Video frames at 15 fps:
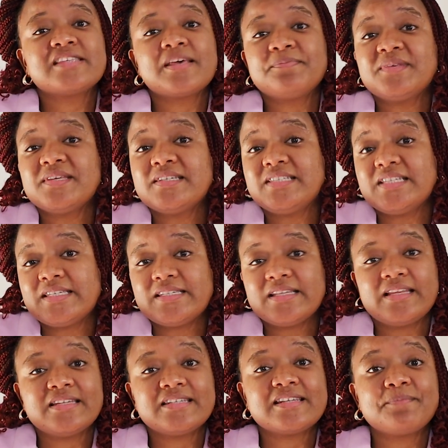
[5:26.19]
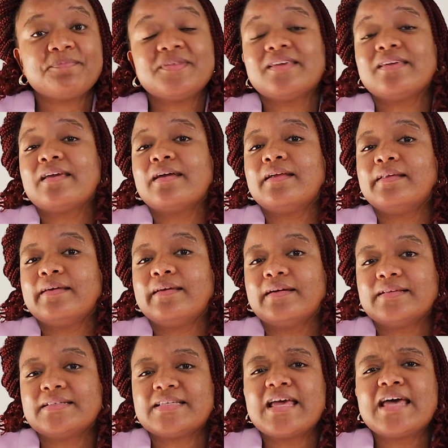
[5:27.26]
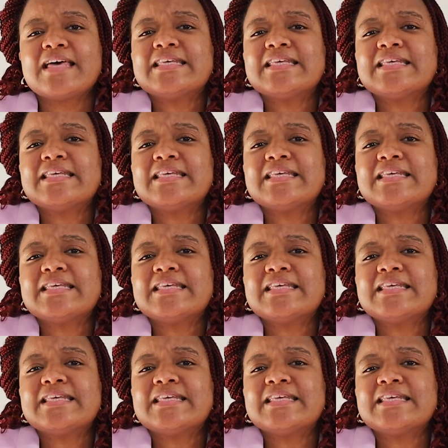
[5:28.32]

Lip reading: Something decent, something elegant,